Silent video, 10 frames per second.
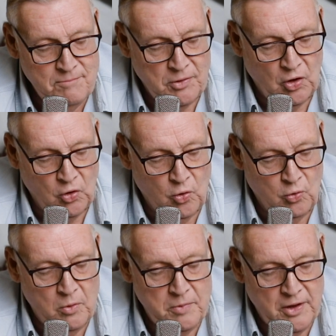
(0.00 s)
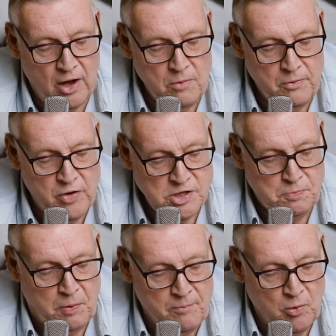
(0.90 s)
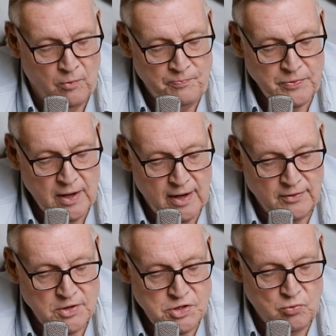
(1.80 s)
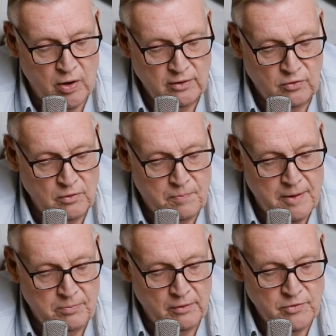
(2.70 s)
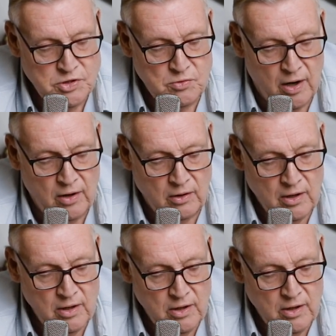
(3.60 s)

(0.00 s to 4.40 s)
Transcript: But the Lord will be the hope of his people and the strength of the people of Israel.